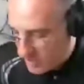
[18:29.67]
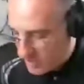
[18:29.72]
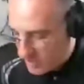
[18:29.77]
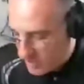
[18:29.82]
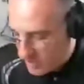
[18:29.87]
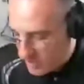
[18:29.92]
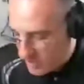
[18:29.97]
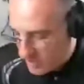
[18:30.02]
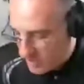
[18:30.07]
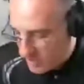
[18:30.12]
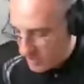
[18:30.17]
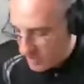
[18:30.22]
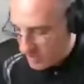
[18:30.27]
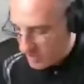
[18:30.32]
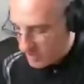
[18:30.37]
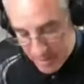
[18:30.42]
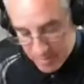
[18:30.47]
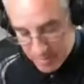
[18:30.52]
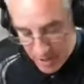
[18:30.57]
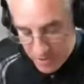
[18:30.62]
and bestow that
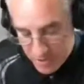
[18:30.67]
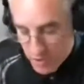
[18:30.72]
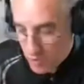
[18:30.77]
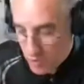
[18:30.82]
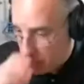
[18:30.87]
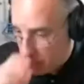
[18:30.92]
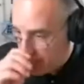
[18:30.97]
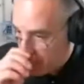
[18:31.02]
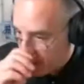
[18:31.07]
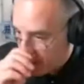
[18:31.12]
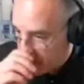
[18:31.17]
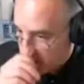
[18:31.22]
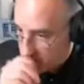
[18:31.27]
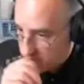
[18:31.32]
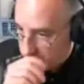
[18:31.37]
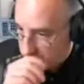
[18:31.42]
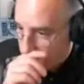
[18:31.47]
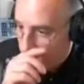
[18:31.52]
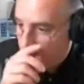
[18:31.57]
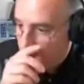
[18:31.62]
upon you, or you
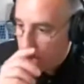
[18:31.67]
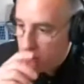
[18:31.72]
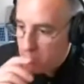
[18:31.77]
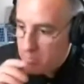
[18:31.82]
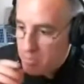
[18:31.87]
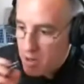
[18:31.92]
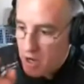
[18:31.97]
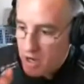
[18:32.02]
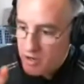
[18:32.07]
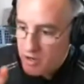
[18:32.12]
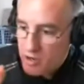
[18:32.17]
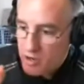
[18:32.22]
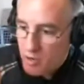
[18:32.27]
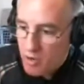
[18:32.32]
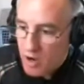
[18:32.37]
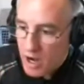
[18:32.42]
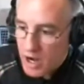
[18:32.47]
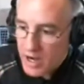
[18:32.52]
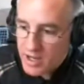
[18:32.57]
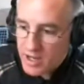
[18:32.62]
can call upon
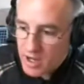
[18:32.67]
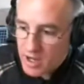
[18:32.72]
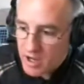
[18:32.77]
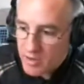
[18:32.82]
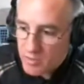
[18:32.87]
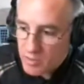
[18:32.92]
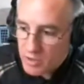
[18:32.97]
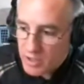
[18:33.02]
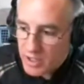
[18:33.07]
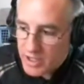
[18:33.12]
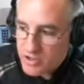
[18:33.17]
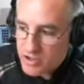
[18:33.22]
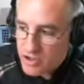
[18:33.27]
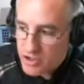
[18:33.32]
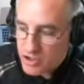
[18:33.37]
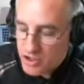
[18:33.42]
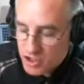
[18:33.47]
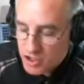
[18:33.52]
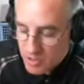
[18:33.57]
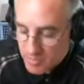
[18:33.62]
your icon
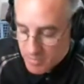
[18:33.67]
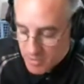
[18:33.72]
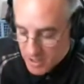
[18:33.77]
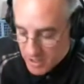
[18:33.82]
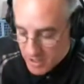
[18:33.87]
relationship